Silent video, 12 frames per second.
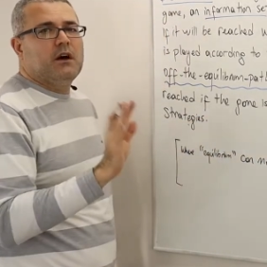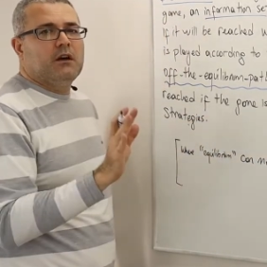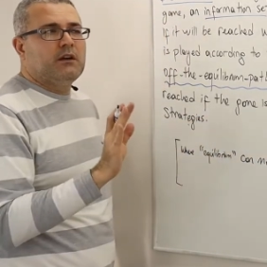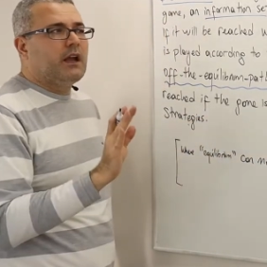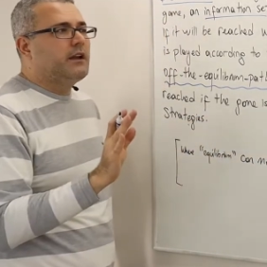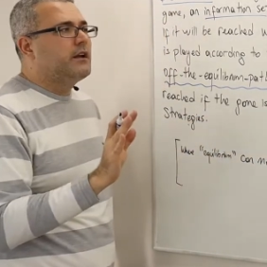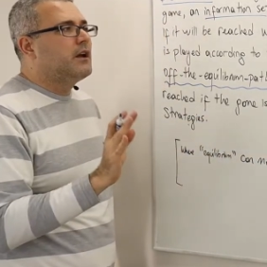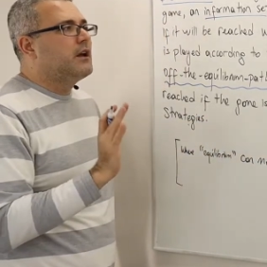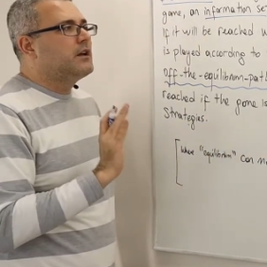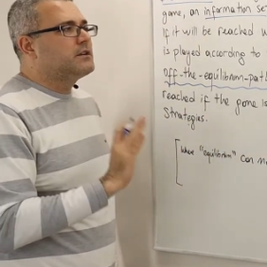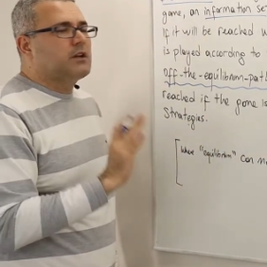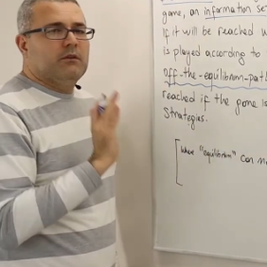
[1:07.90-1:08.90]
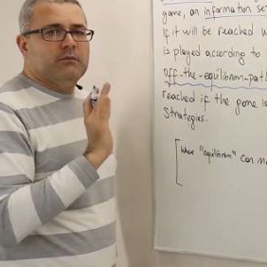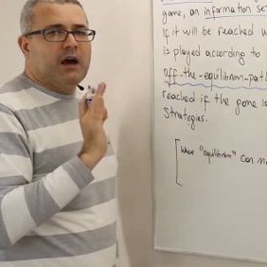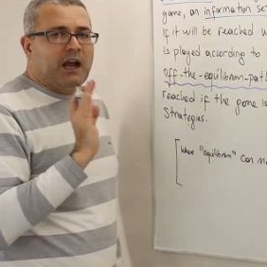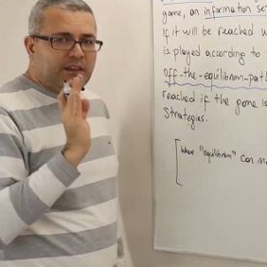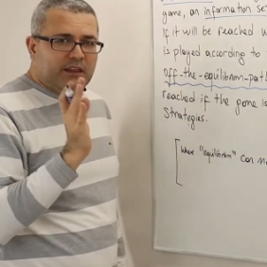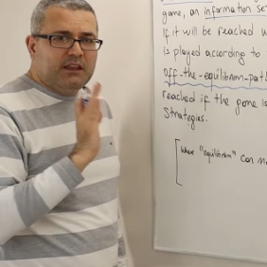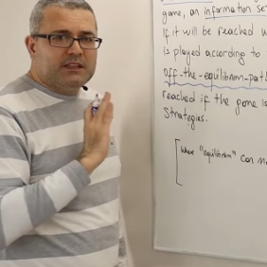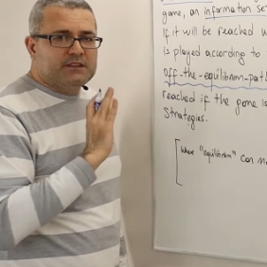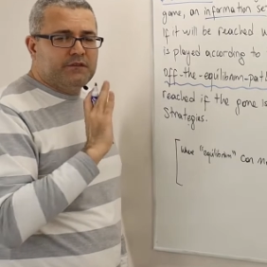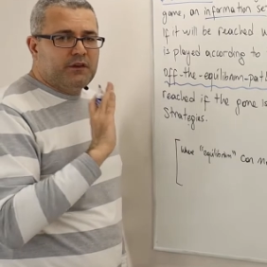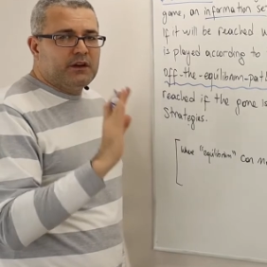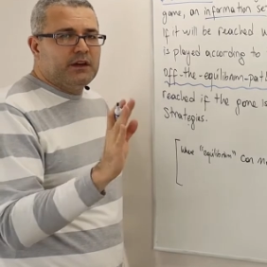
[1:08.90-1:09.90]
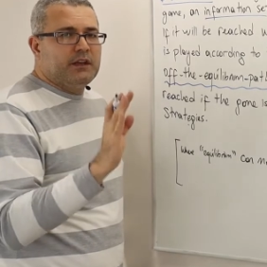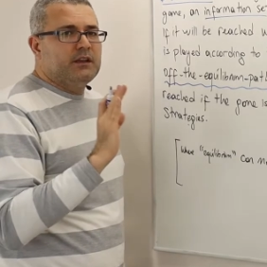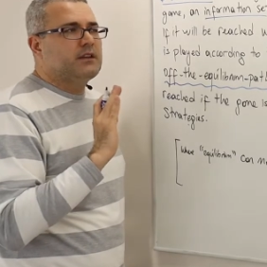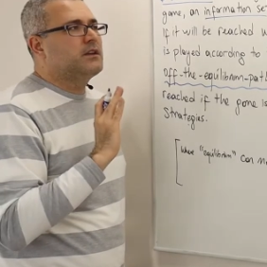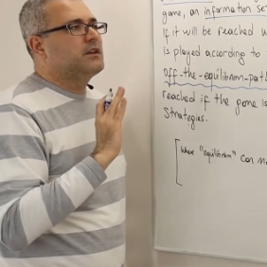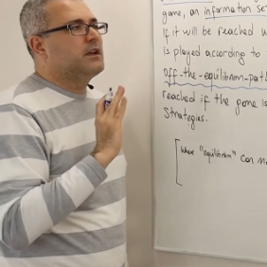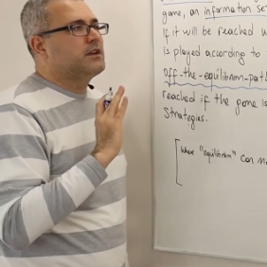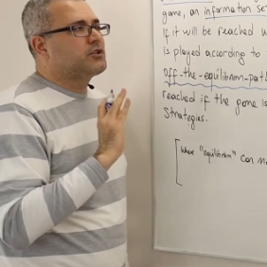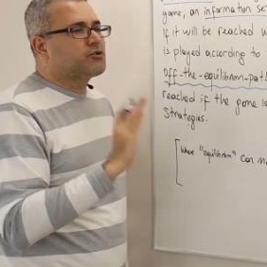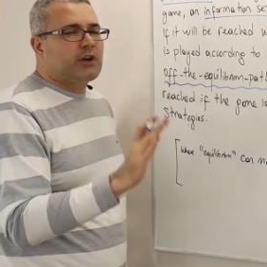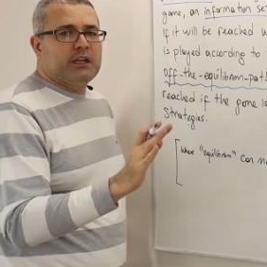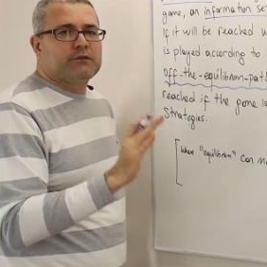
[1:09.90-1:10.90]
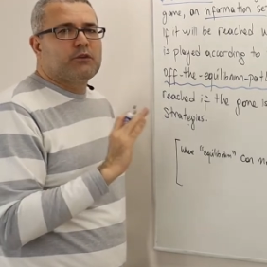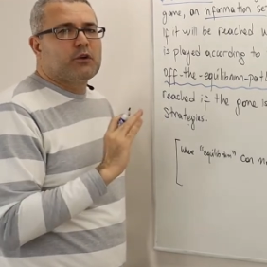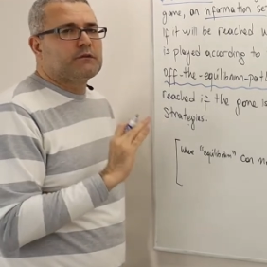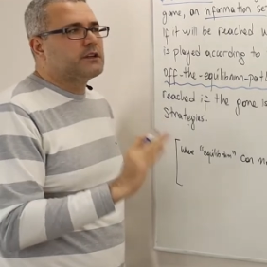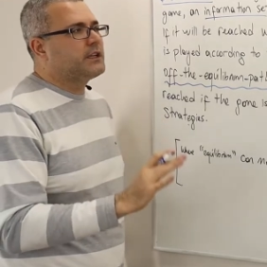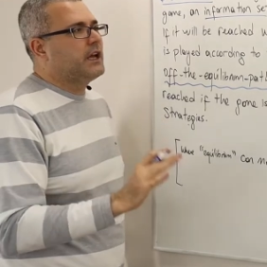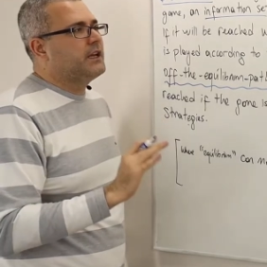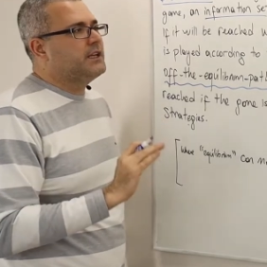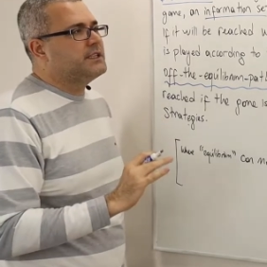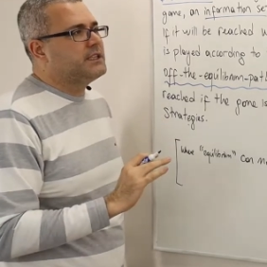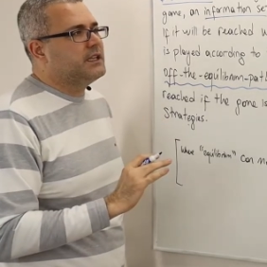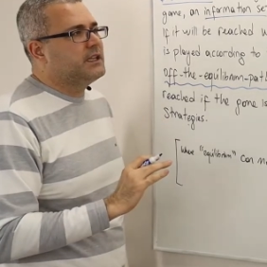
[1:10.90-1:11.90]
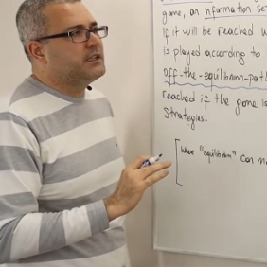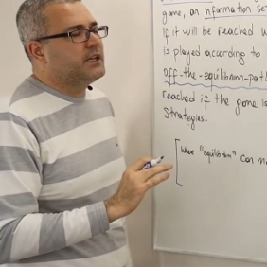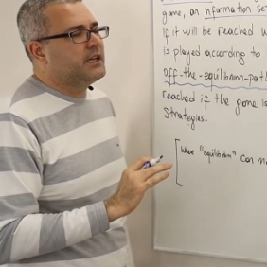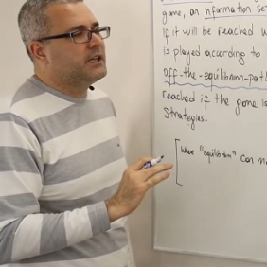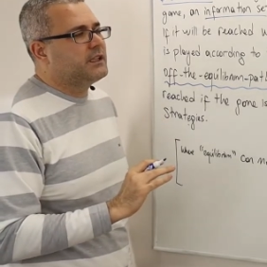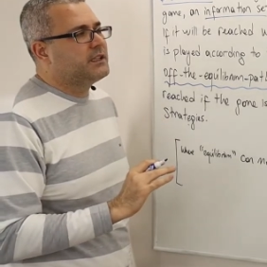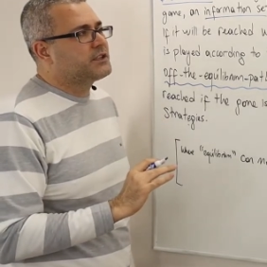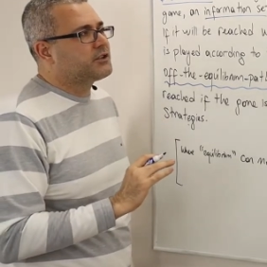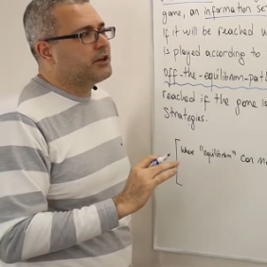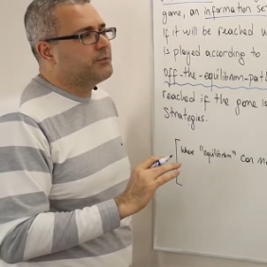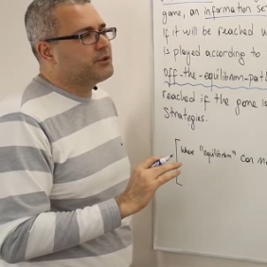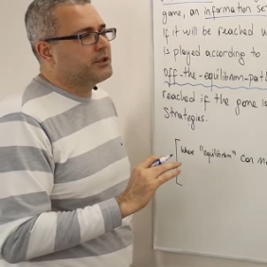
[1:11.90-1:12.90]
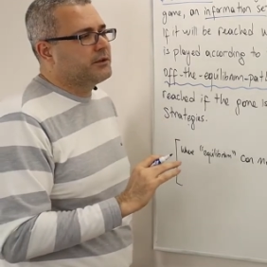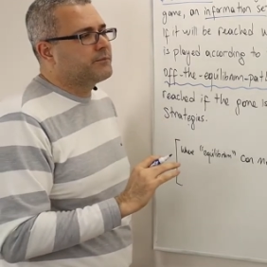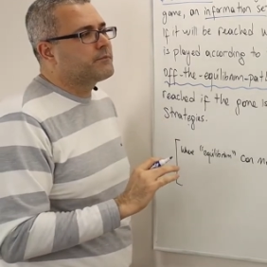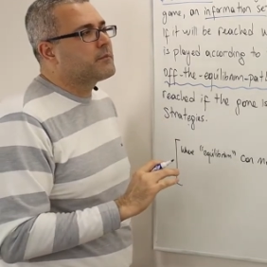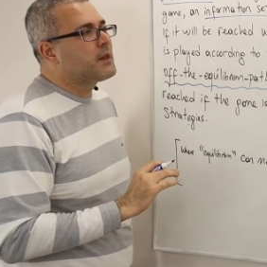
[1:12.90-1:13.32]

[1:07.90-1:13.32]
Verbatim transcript: All right? So I think it's very uh, straightforward and easy the uh, description.